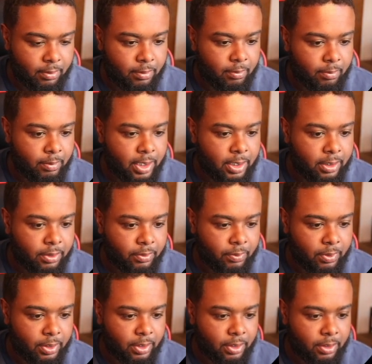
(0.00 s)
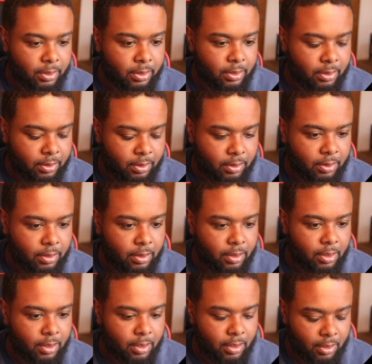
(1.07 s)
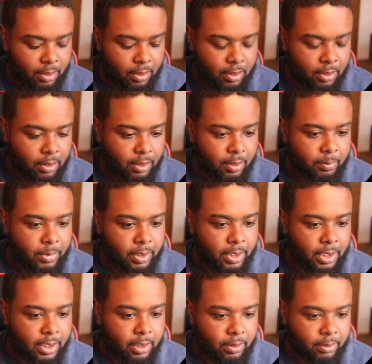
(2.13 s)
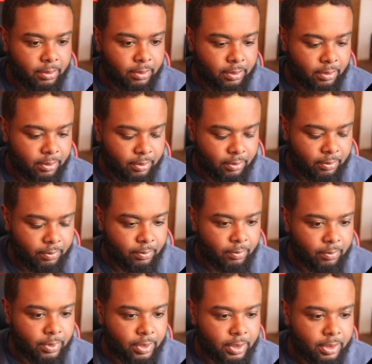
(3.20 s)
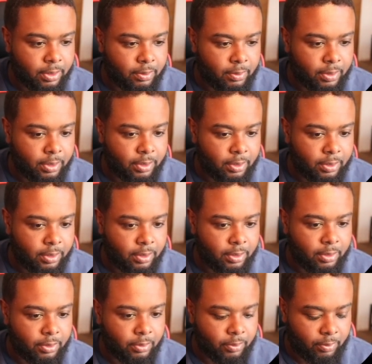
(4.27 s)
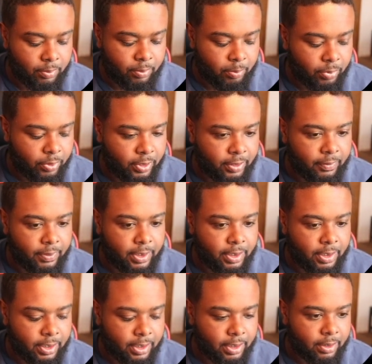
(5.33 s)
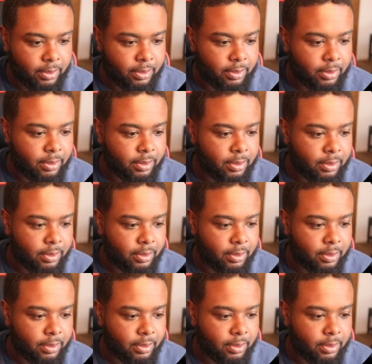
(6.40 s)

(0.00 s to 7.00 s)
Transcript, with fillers: minus one. But else we're just going to do prev index,